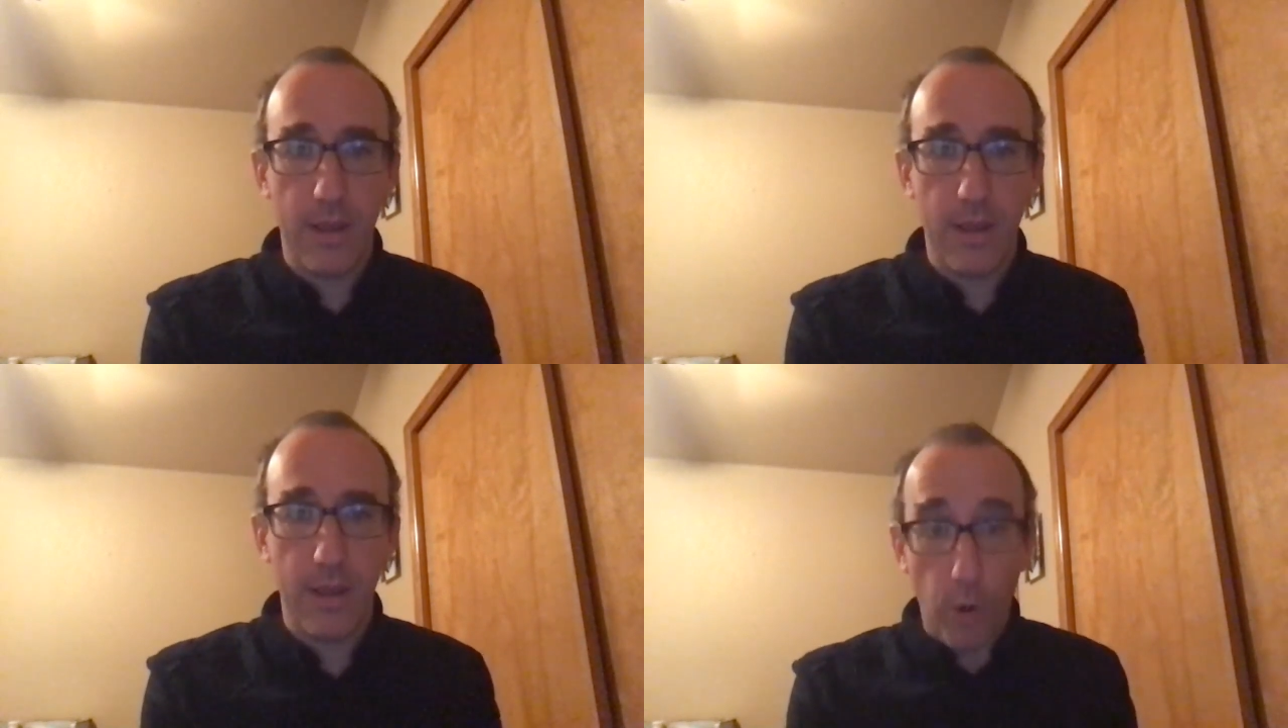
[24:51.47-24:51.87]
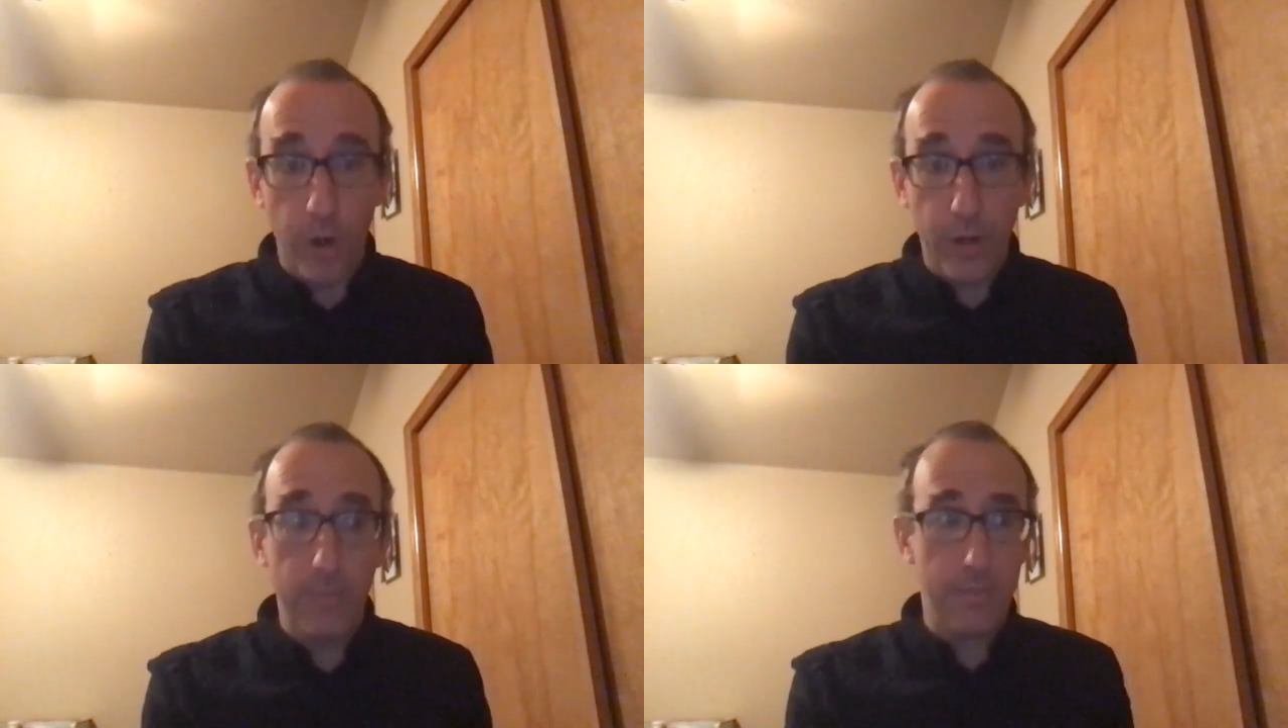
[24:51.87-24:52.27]

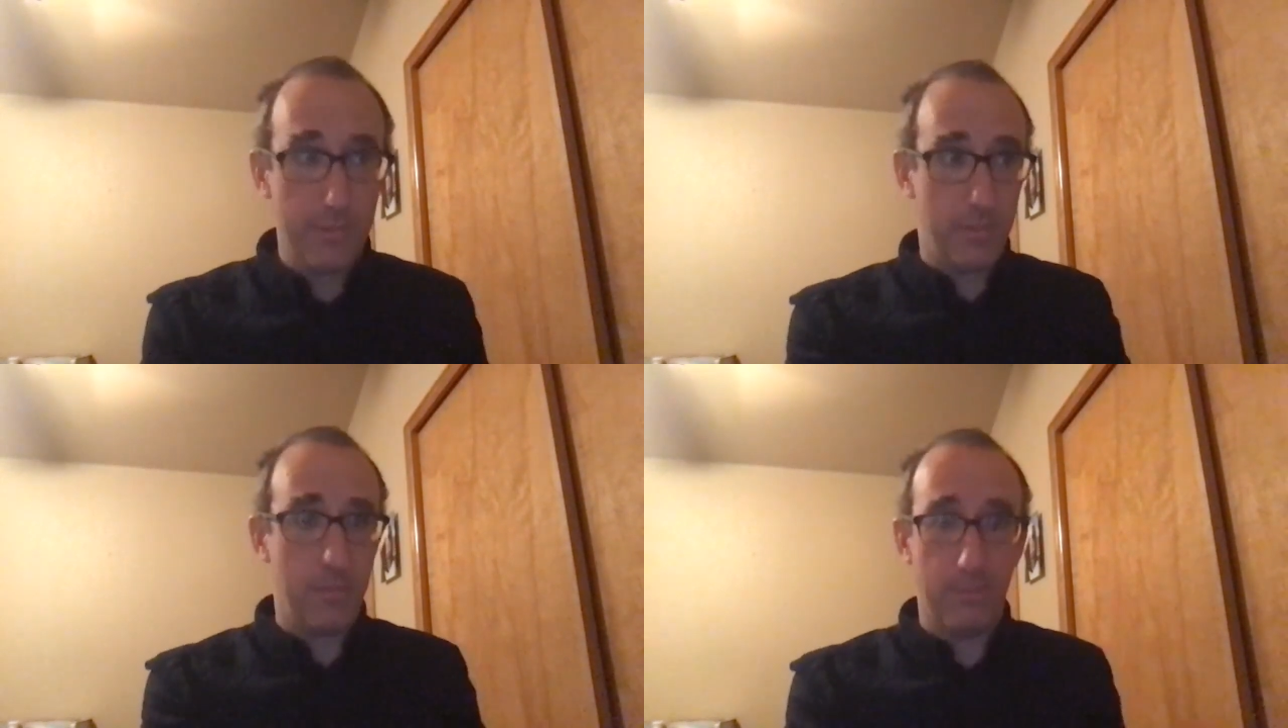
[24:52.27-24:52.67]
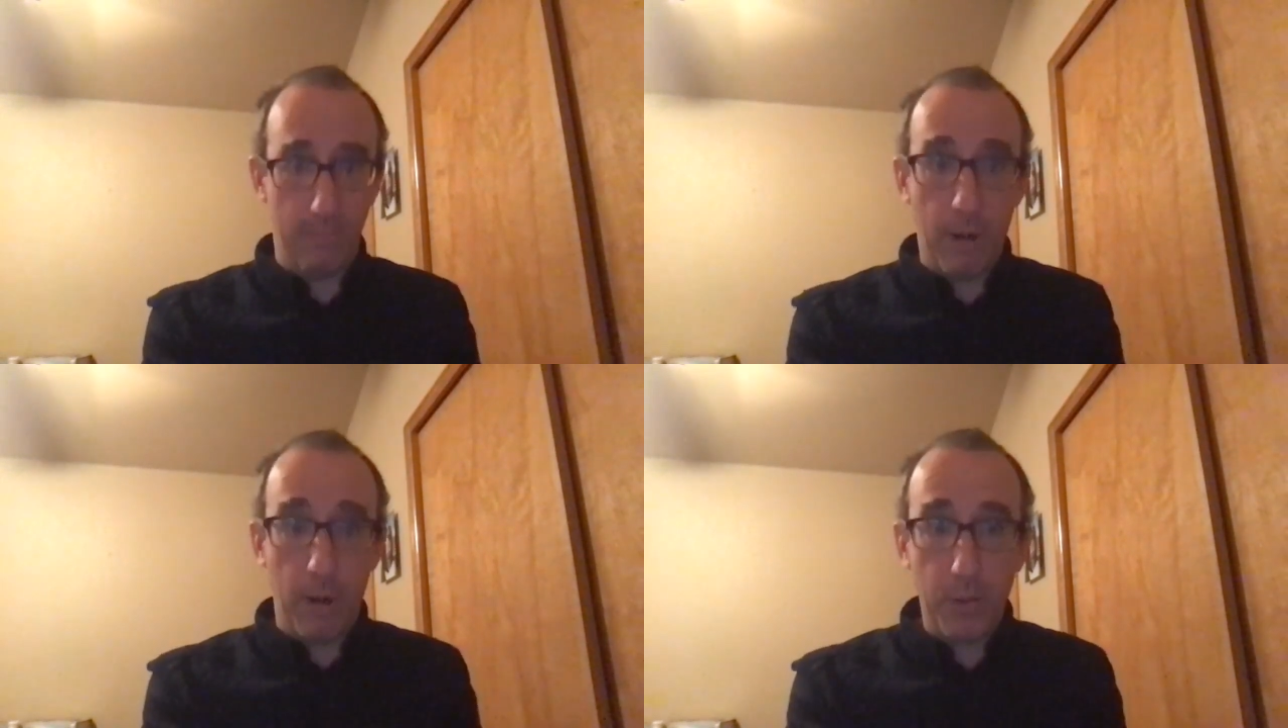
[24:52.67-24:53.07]
were
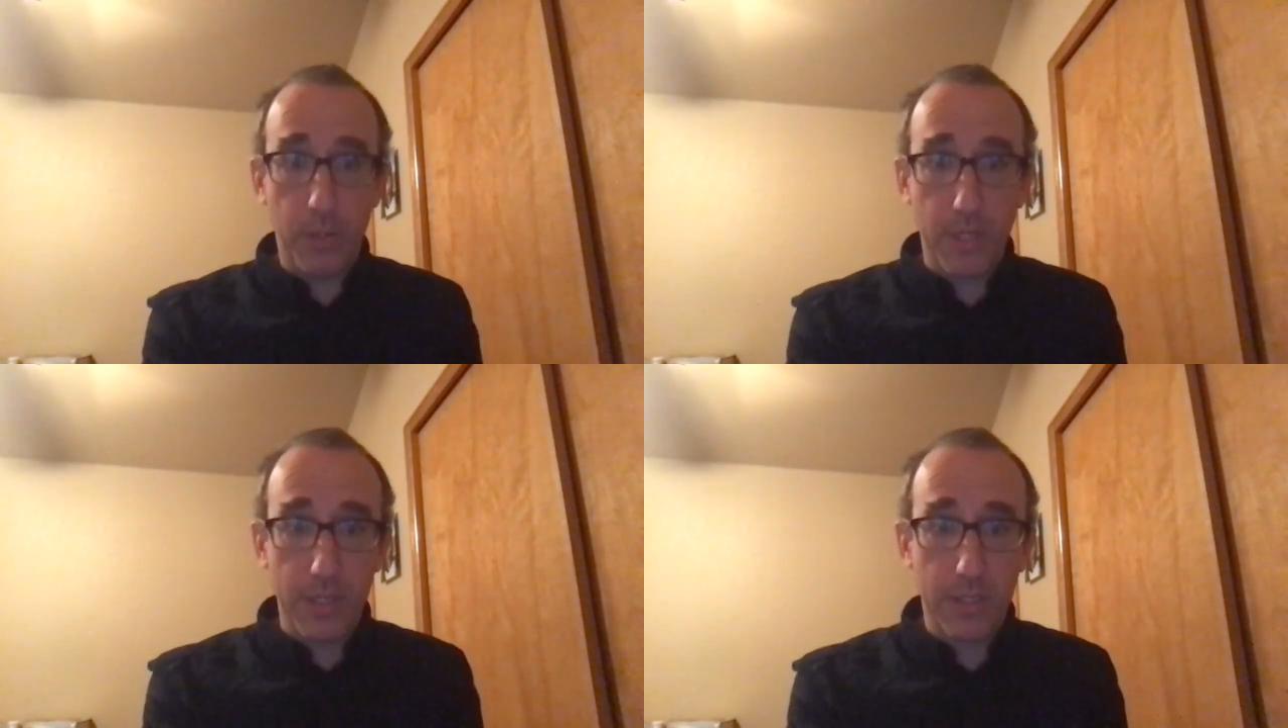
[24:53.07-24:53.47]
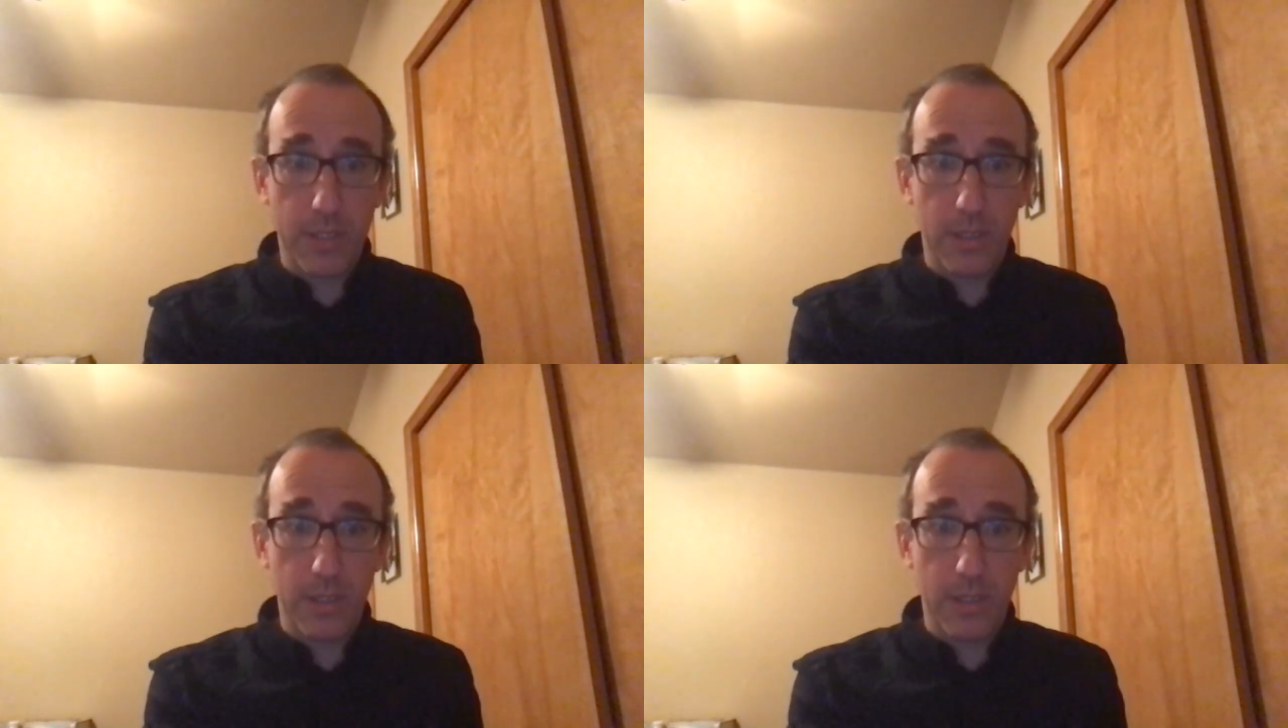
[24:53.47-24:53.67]
Marutis,